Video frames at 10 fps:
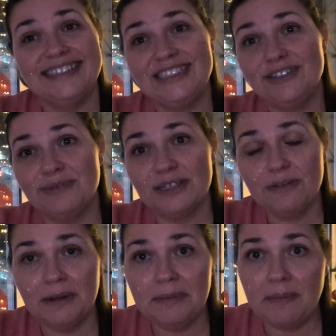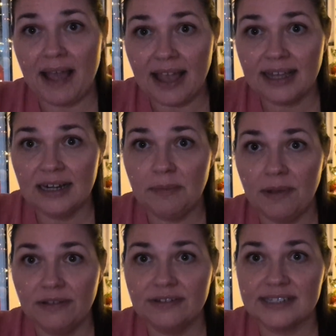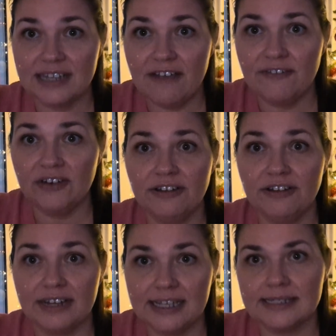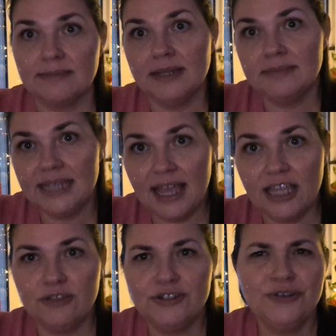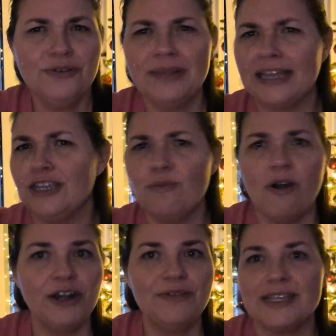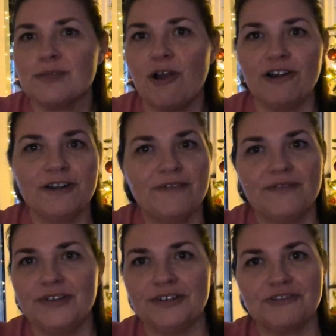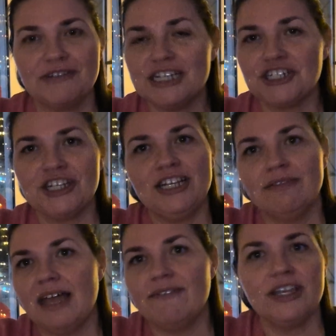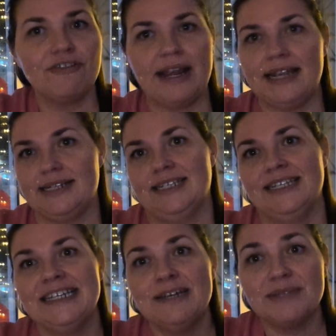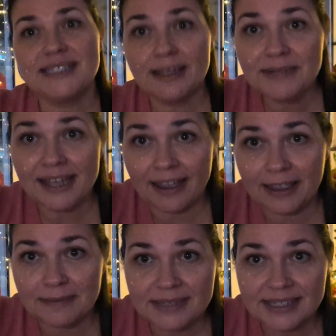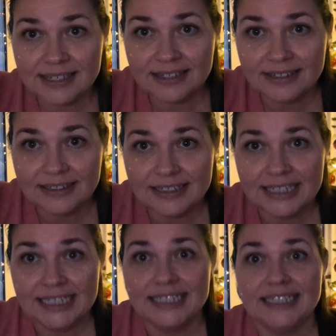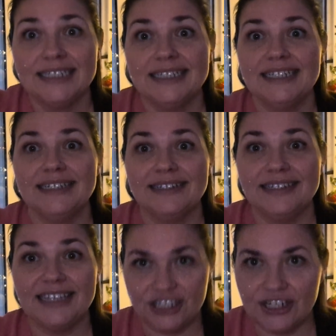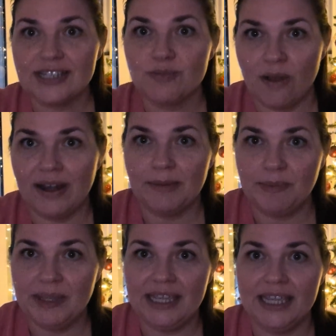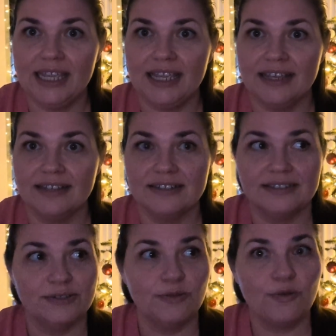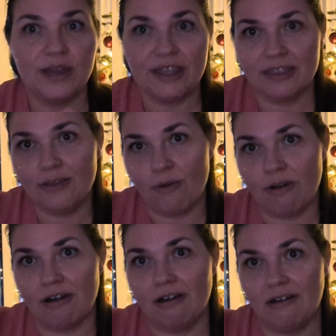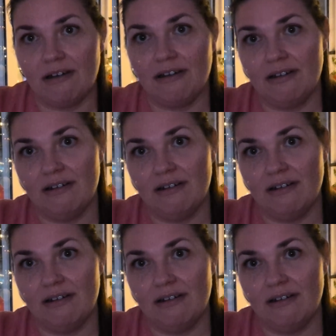do you really want to be packing up all your stuff your kids? Sometimes, yeah, you do. Like, you want to. That's part of your tradition. You love it. Great. But sometimes you just want to be with your